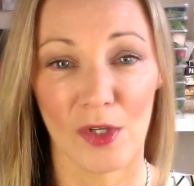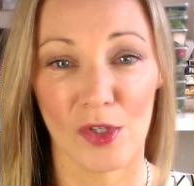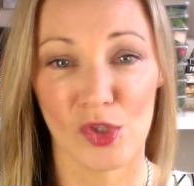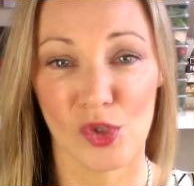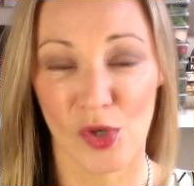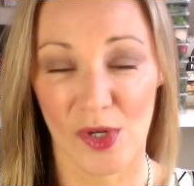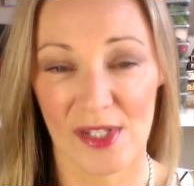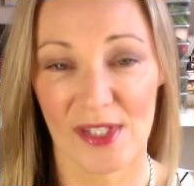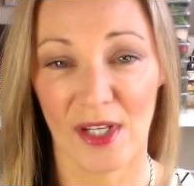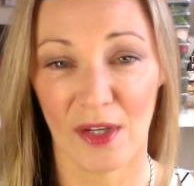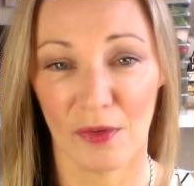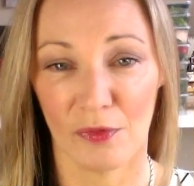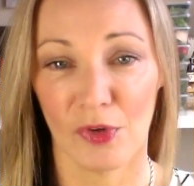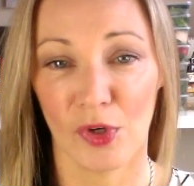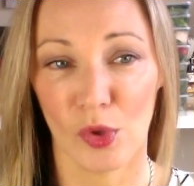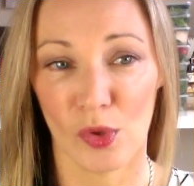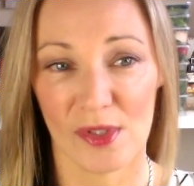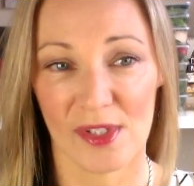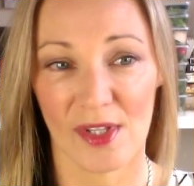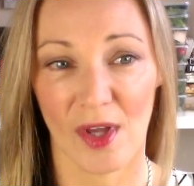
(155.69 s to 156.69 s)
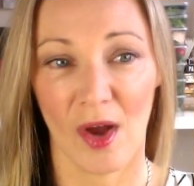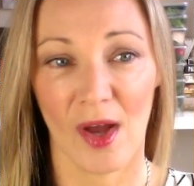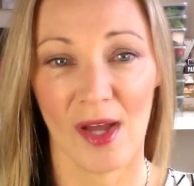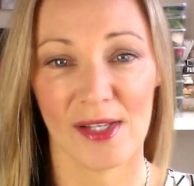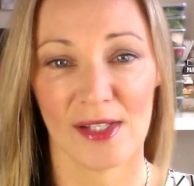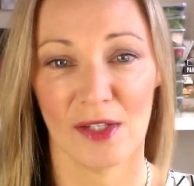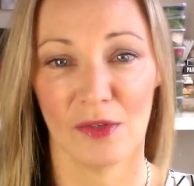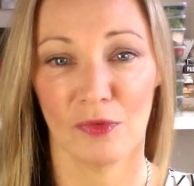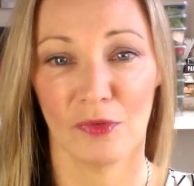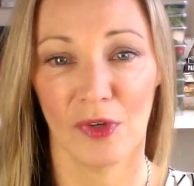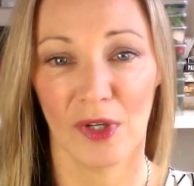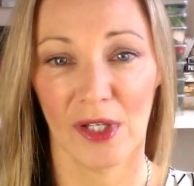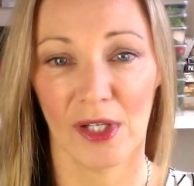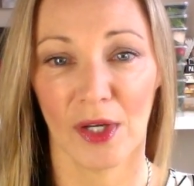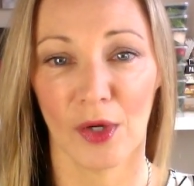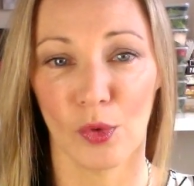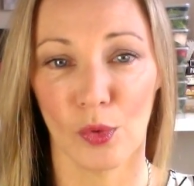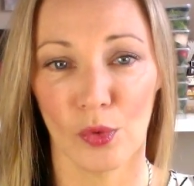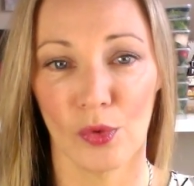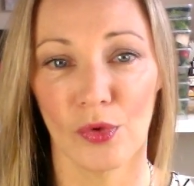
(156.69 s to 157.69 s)
dressing for your size and
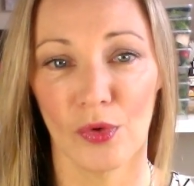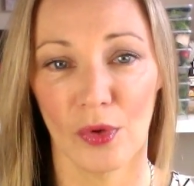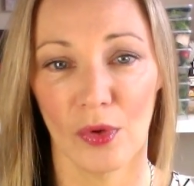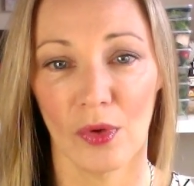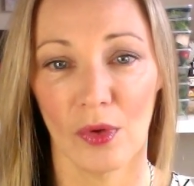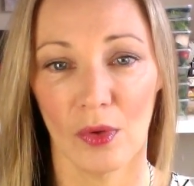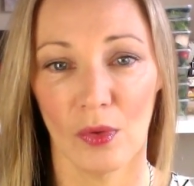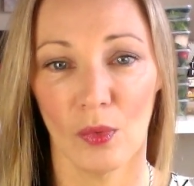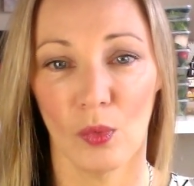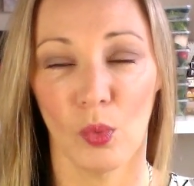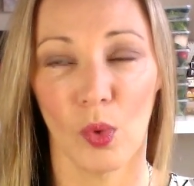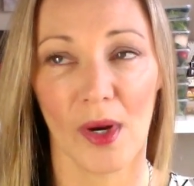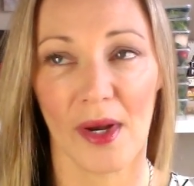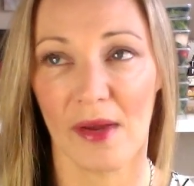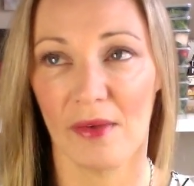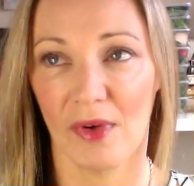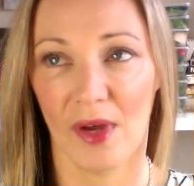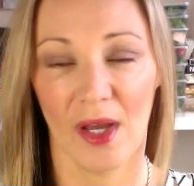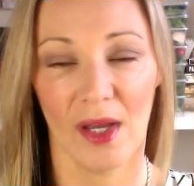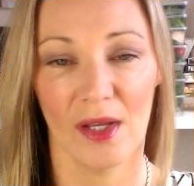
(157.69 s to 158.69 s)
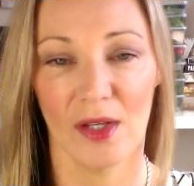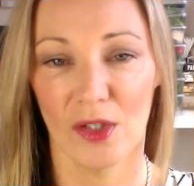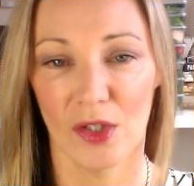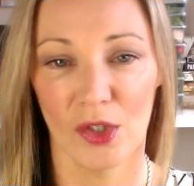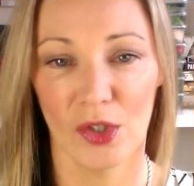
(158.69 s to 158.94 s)
feeling good, whatever,